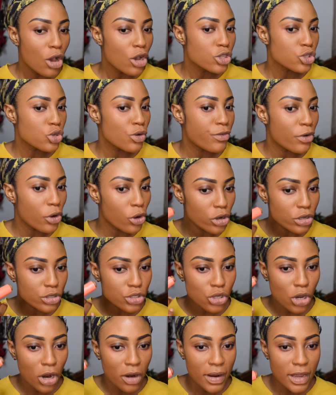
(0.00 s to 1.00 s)
So for
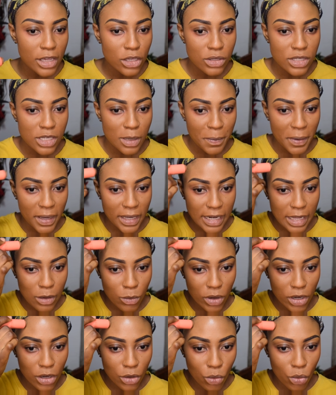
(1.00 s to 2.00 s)
contouring, you typically
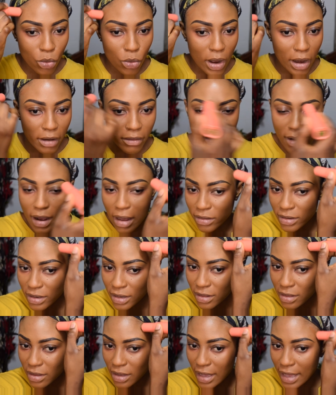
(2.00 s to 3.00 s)
want to go around
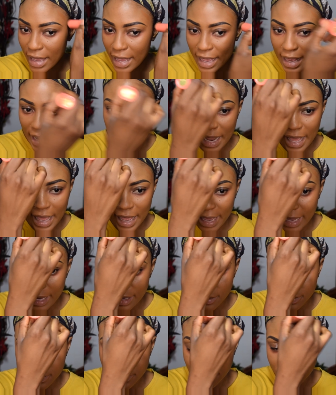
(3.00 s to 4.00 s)
the
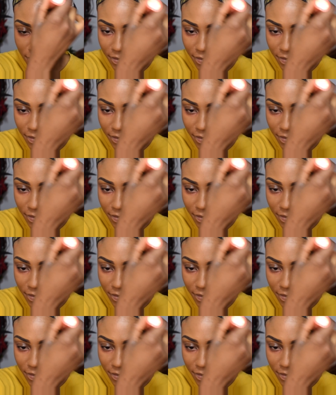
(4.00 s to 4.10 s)
hairline.